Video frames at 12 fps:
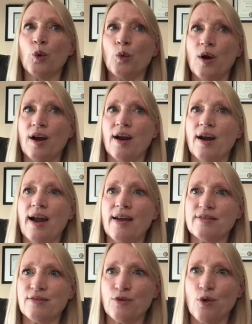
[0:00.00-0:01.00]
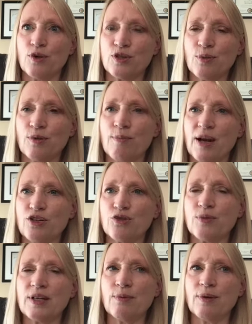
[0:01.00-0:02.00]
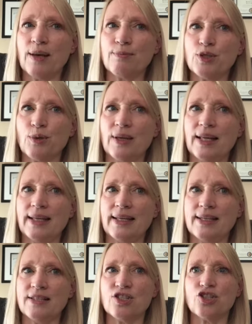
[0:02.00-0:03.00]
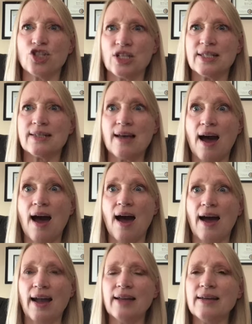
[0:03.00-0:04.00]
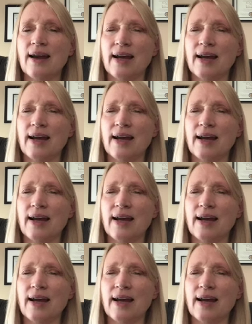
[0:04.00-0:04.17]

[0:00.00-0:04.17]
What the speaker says: Whereas, of course, with my tree, what I'm doing is just the high.